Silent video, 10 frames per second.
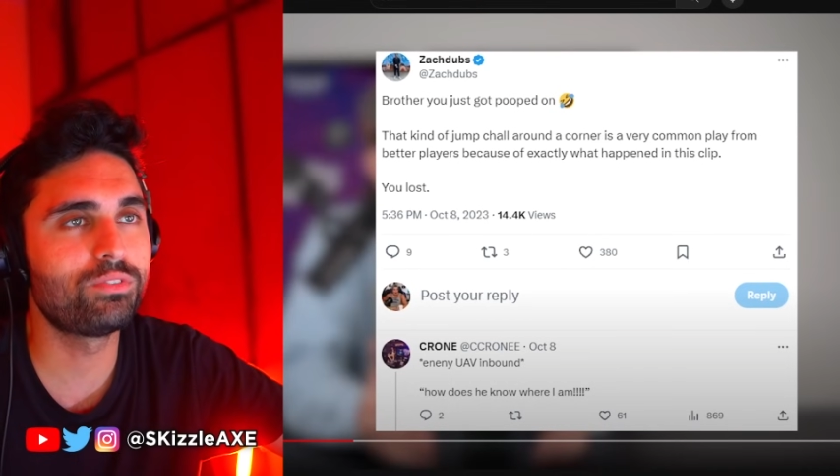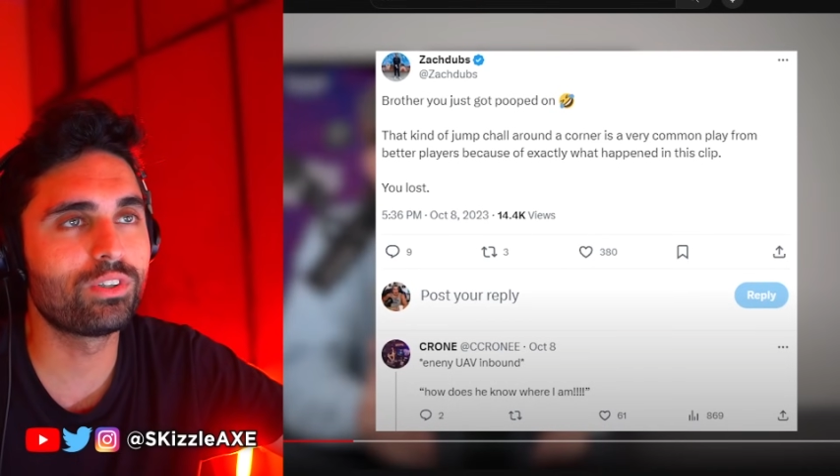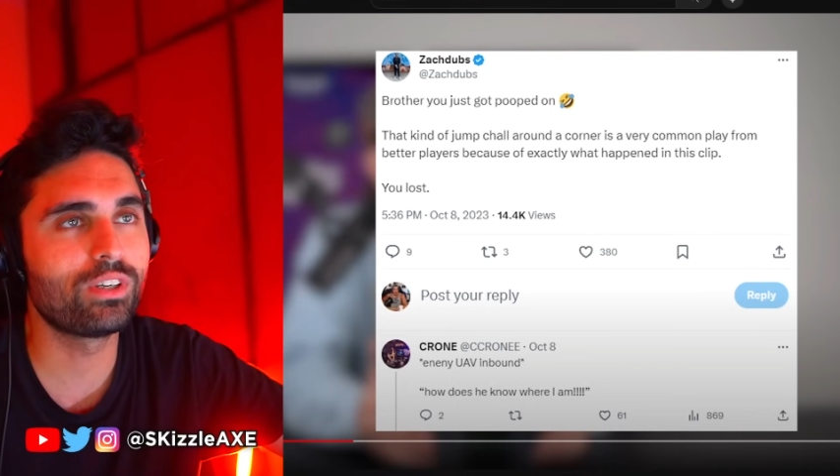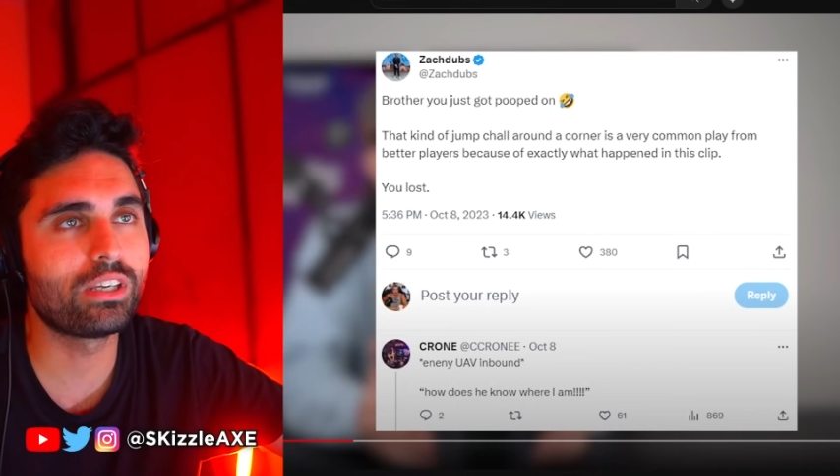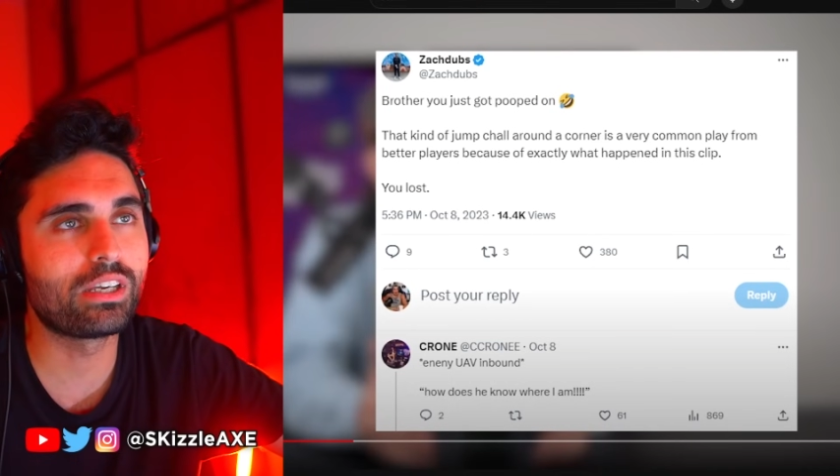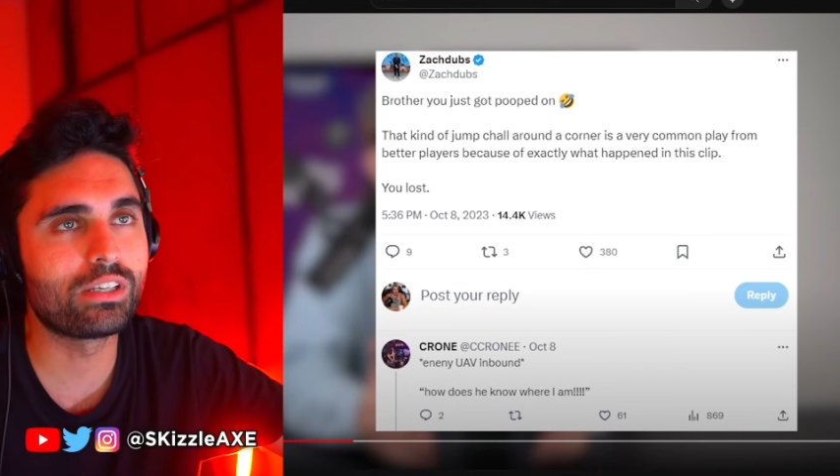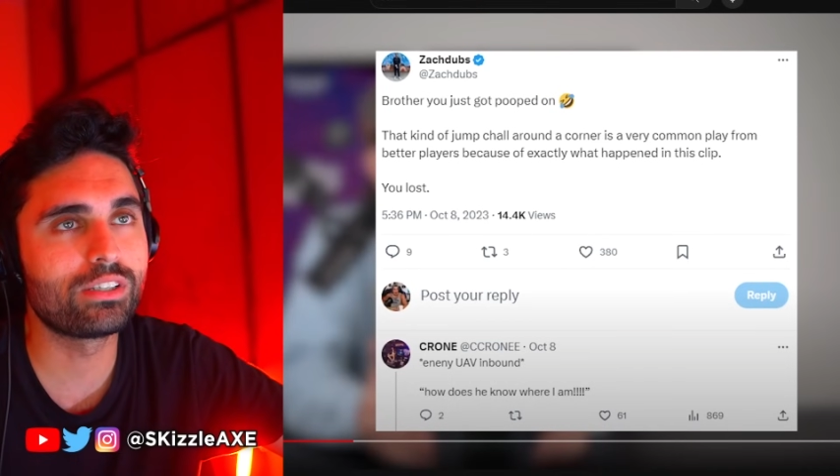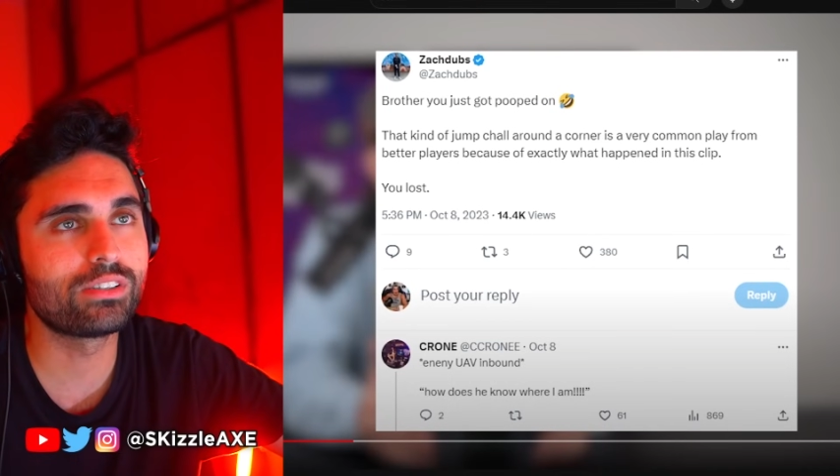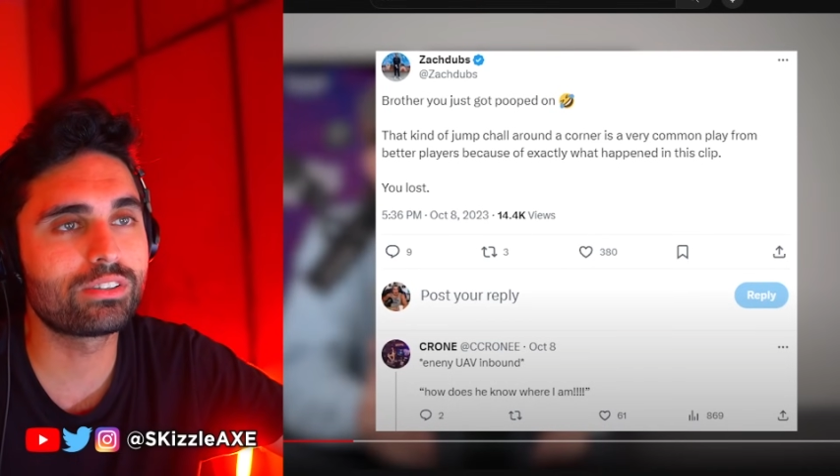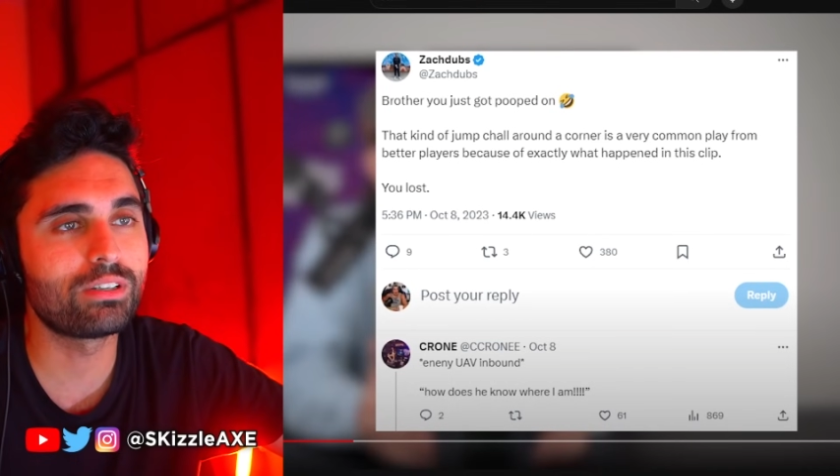of Duty
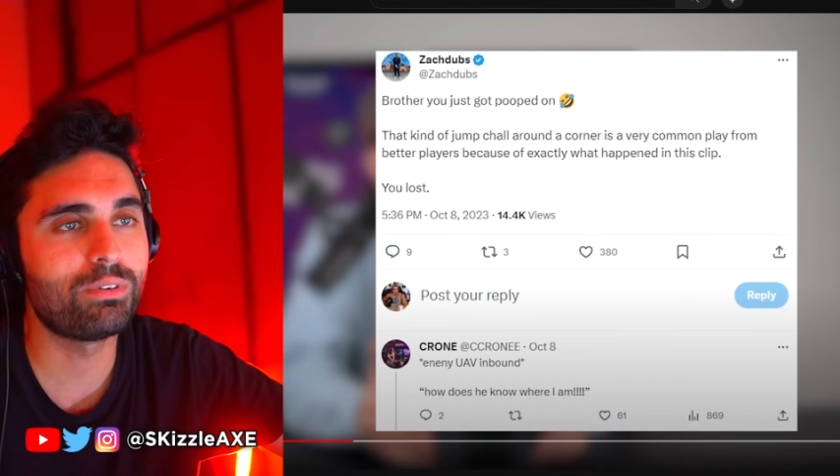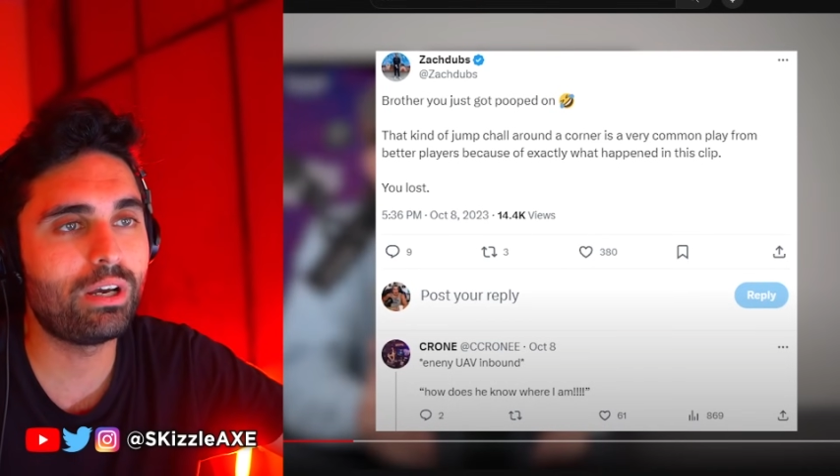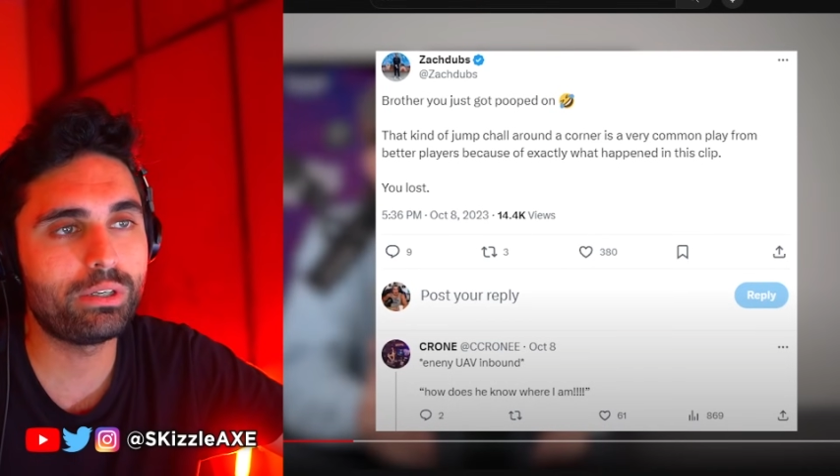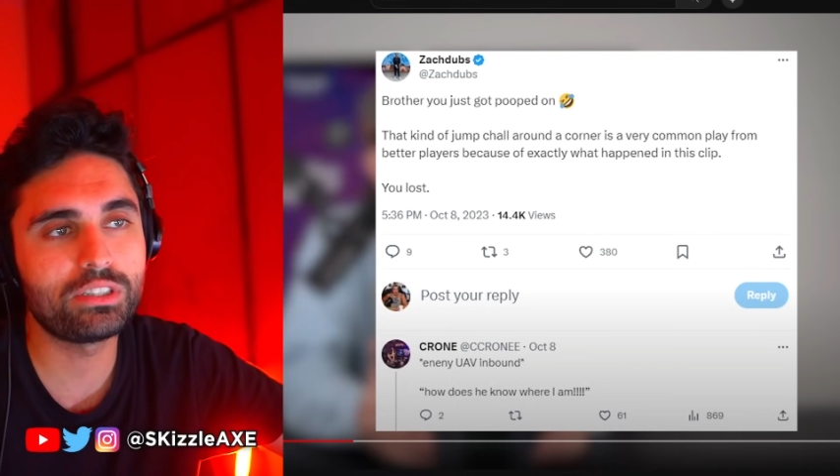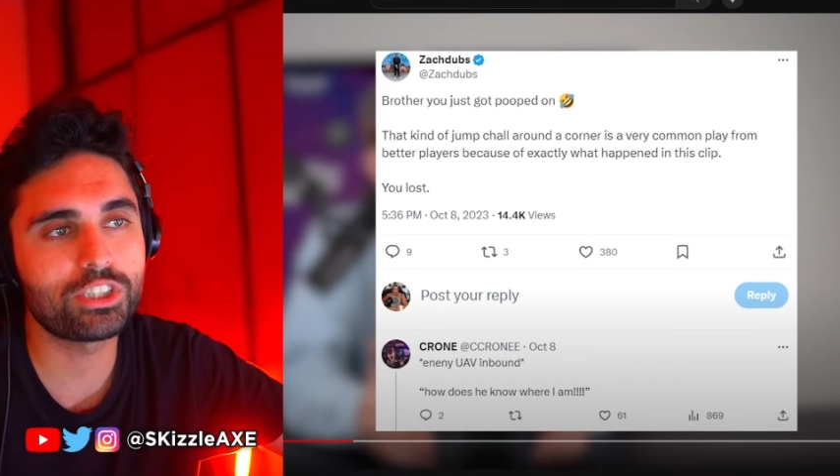is somehow an